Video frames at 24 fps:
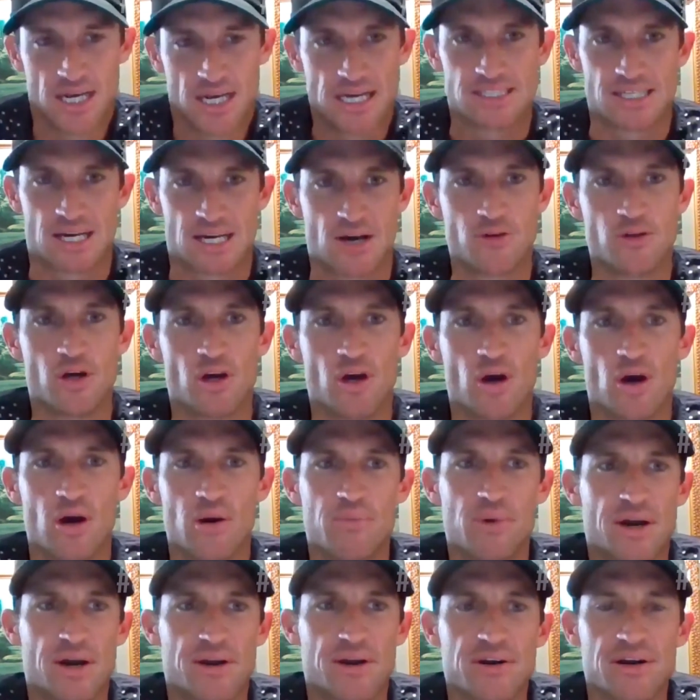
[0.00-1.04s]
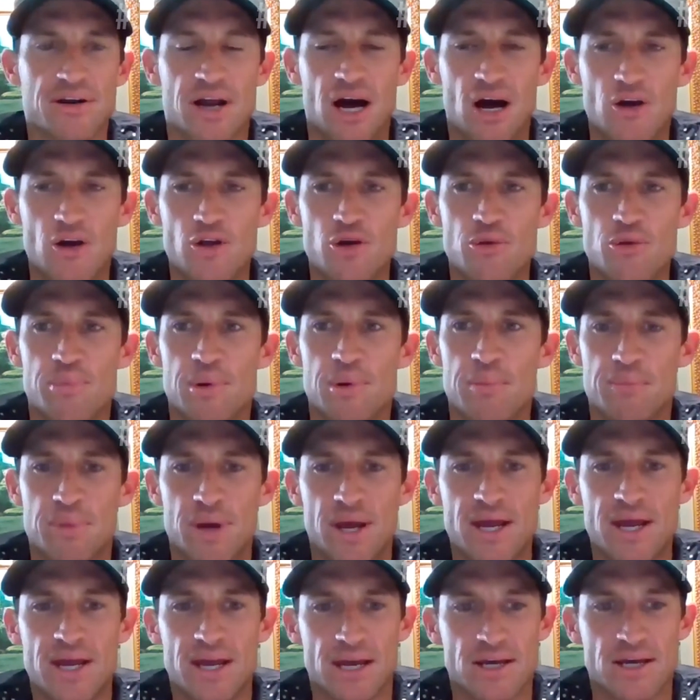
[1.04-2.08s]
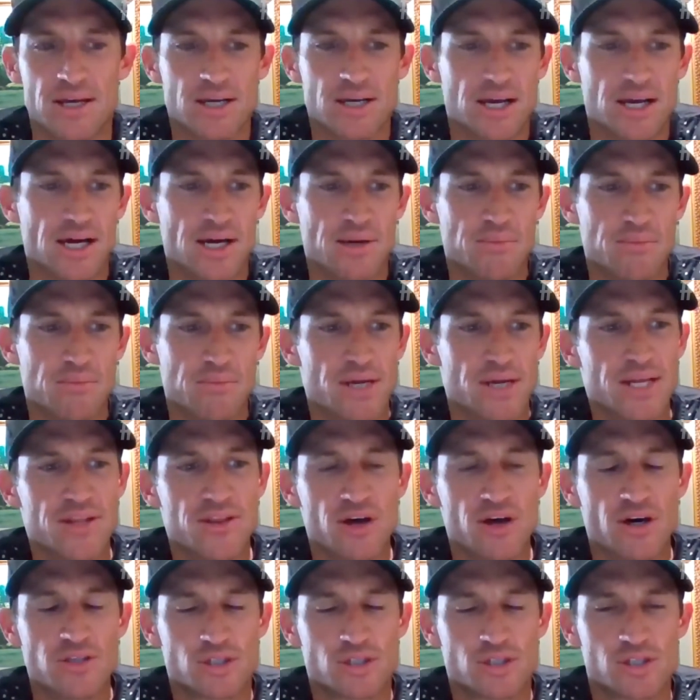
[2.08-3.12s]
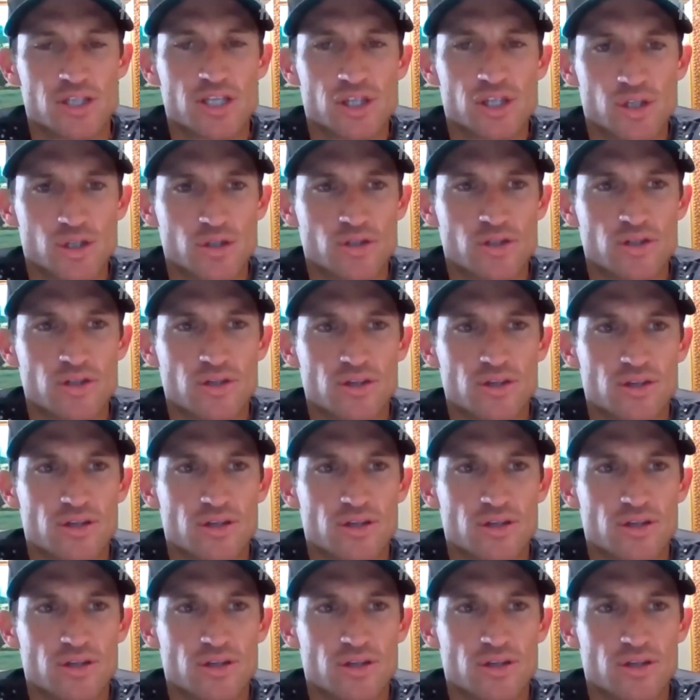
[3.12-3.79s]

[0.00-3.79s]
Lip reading: it's how you go about it and how you prepare in those situations.